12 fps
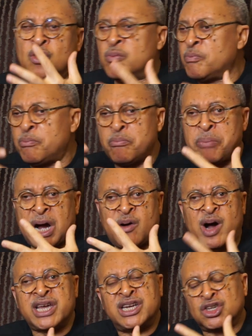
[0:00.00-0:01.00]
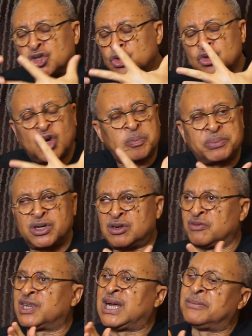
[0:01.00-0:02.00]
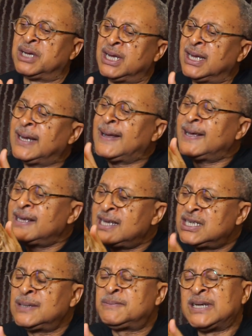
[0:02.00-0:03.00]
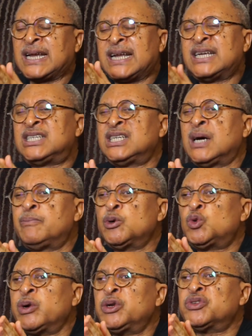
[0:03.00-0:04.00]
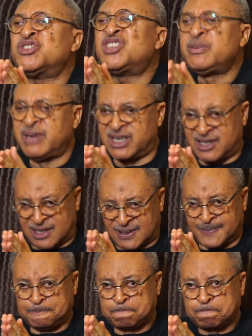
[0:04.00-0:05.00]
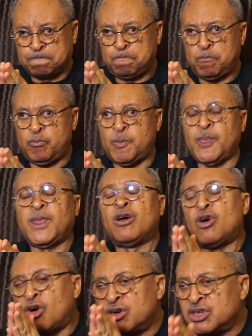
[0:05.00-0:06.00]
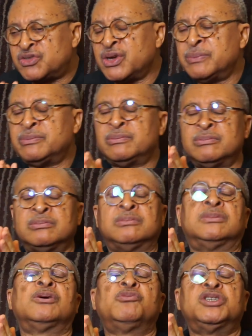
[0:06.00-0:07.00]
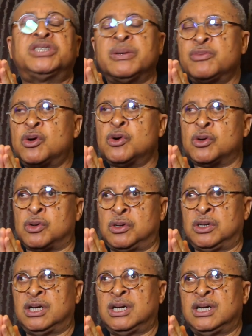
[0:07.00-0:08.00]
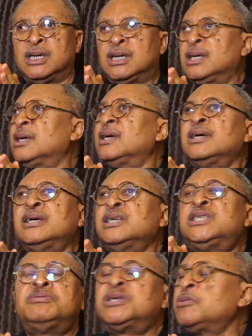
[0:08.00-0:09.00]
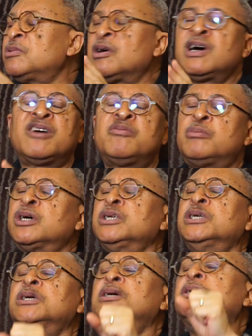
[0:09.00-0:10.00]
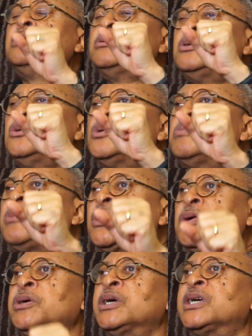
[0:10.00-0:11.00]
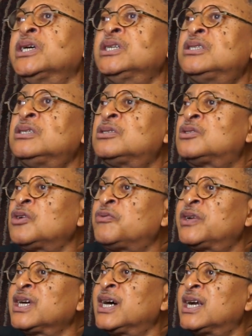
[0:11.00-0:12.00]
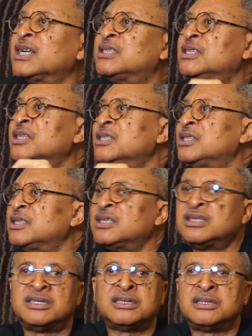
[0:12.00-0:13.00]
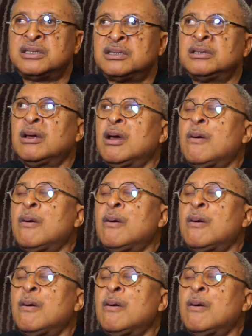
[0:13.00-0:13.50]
own power in a short period of time. Egypt and Nigeria both went to Siemens on with the same goal. Egypt said, we don't have money, you borrow against sovereign guarantees.